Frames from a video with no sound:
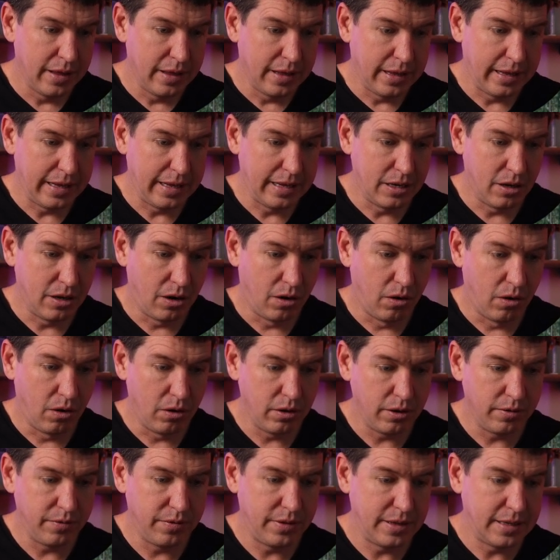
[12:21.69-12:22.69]
and
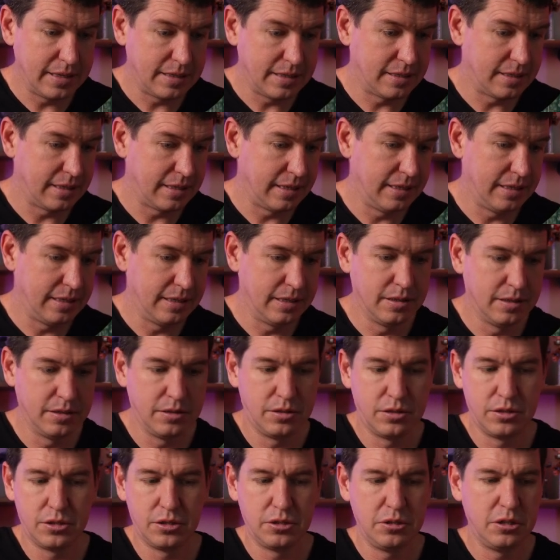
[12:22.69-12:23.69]
all of this
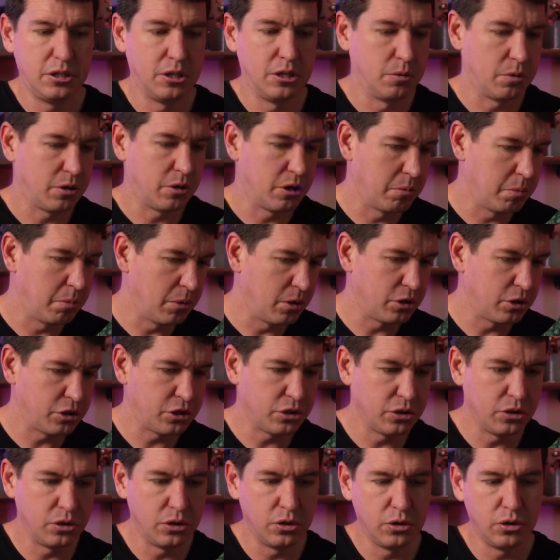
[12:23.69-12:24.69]
is,
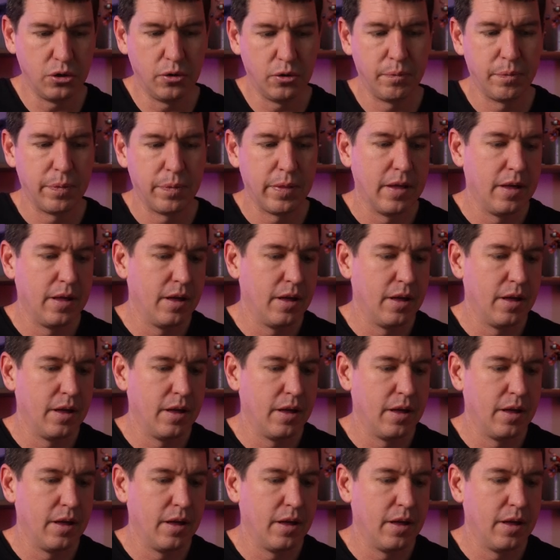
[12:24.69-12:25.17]
commercial,